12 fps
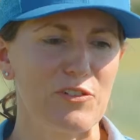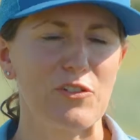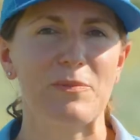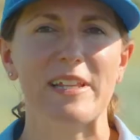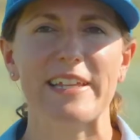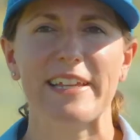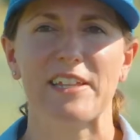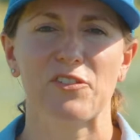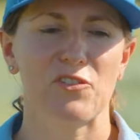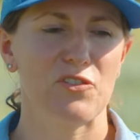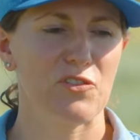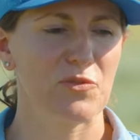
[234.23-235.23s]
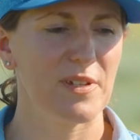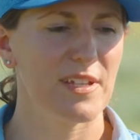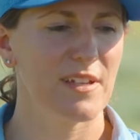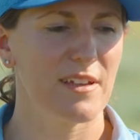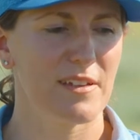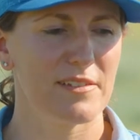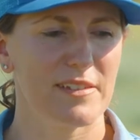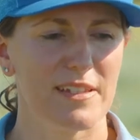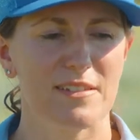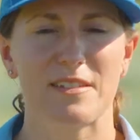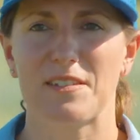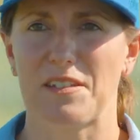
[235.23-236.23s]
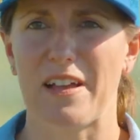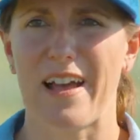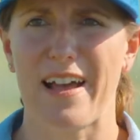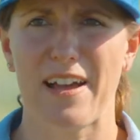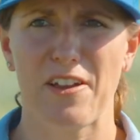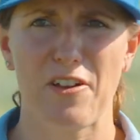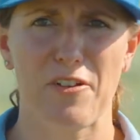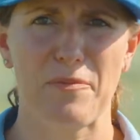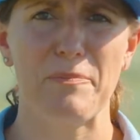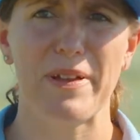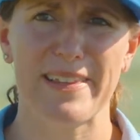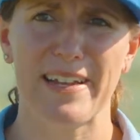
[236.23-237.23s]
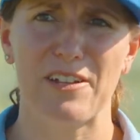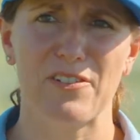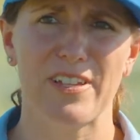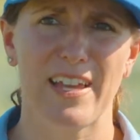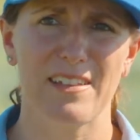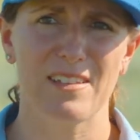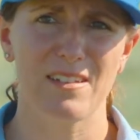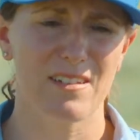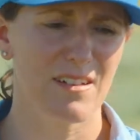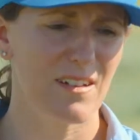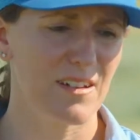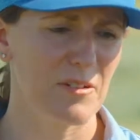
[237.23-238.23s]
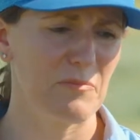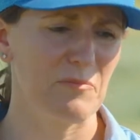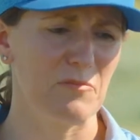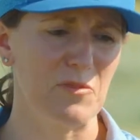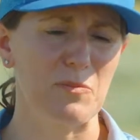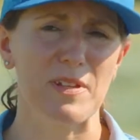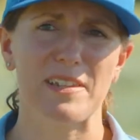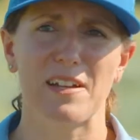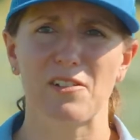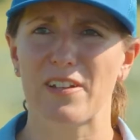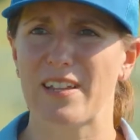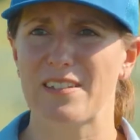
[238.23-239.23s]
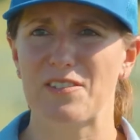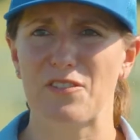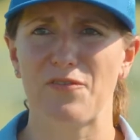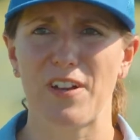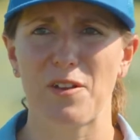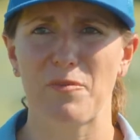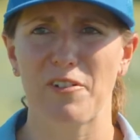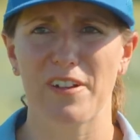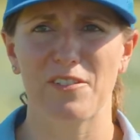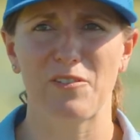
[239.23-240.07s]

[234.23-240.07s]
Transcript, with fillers: The milling industry uh, needs higher beta-glucan. Um, the beta-glucan is a fiber